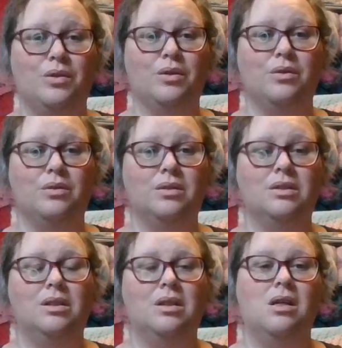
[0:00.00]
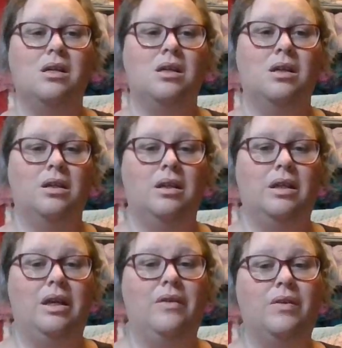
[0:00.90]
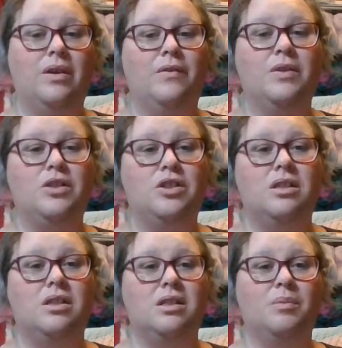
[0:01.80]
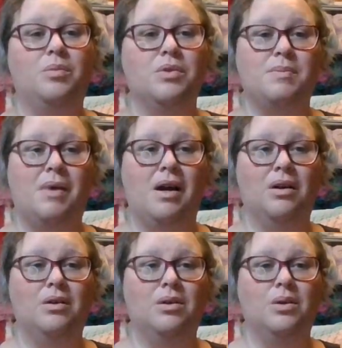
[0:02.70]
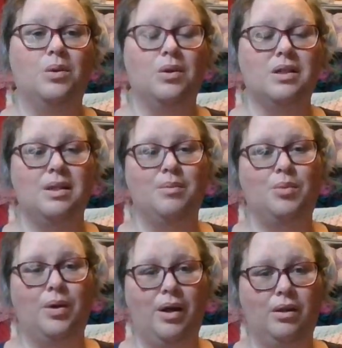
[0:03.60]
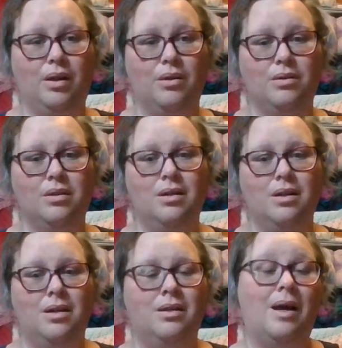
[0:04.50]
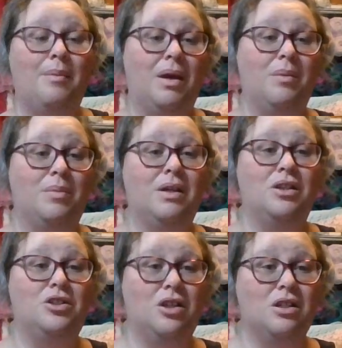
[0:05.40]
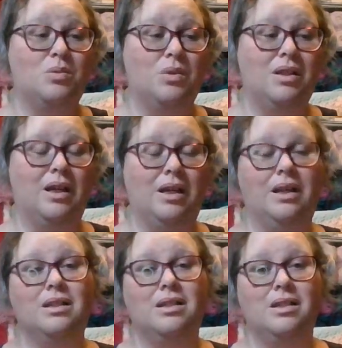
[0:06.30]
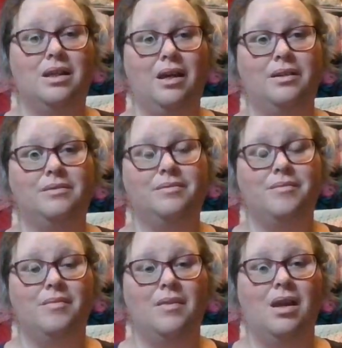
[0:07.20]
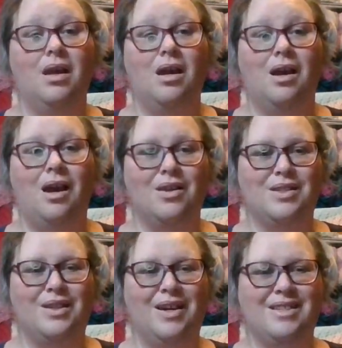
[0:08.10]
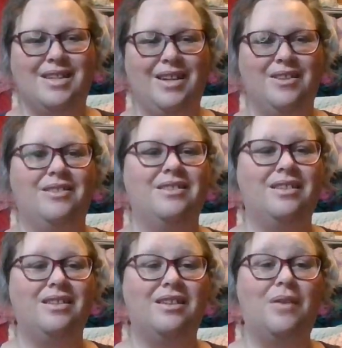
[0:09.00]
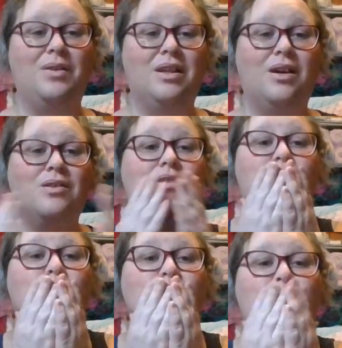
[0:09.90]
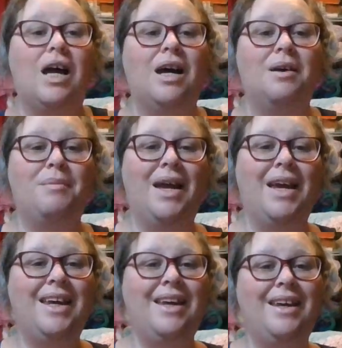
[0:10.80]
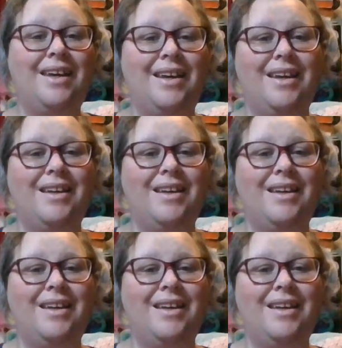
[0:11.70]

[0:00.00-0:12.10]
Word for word: through. Even if it's just a simple smile or a simple hello, that may be just what they needed today. I'll see you guys later. Love you loads. Bye.